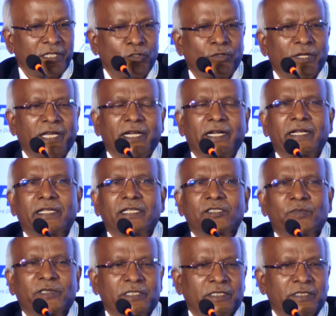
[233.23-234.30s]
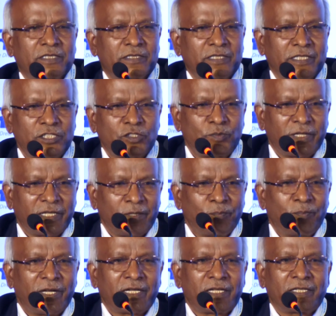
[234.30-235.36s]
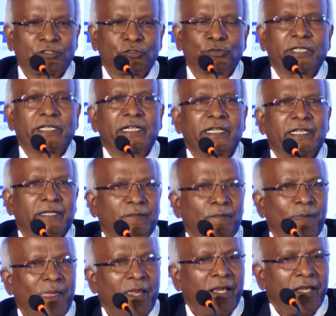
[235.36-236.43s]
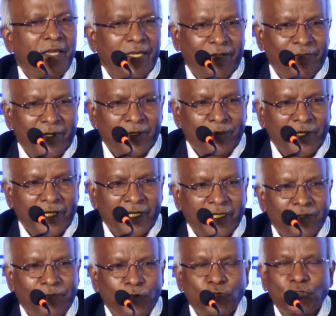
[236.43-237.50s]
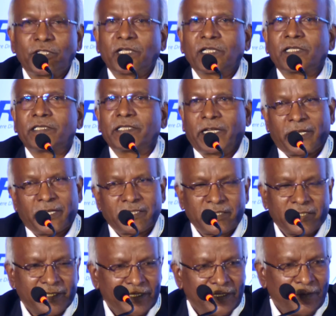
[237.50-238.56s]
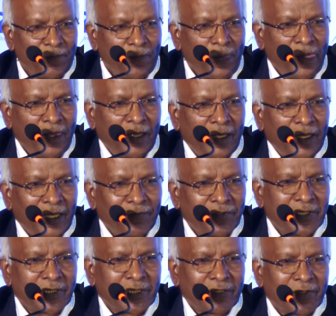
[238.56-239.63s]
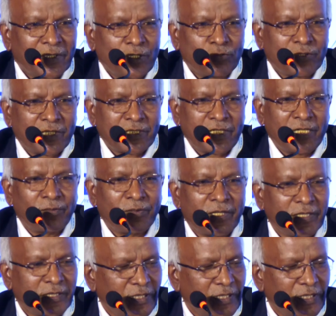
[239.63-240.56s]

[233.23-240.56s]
New reality is business is judged by impact on society, environment, and the future generations. Efficiency without sustainability is